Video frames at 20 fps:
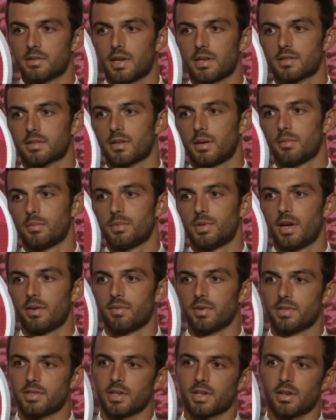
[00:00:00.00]
That's something we
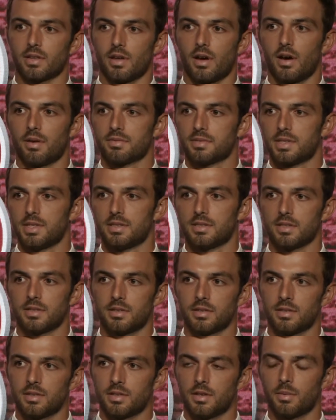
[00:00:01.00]
definitely took into the offseason.
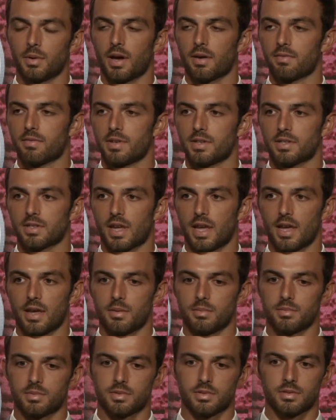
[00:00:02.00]
You know, we got to finish
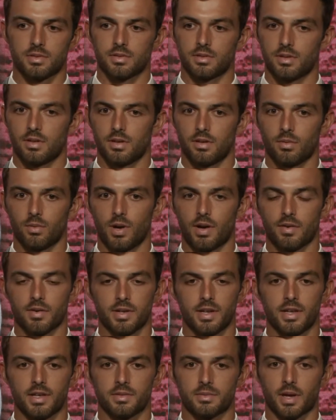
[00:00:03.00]
games, whatever
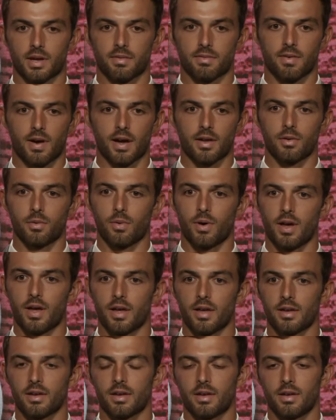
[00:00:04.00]
it is. We got to find a
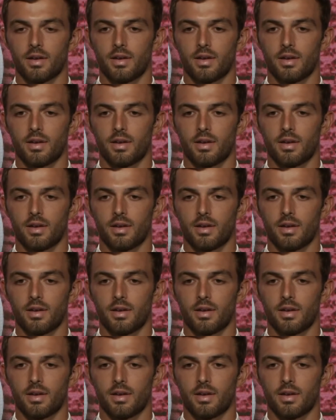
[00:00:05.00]
way,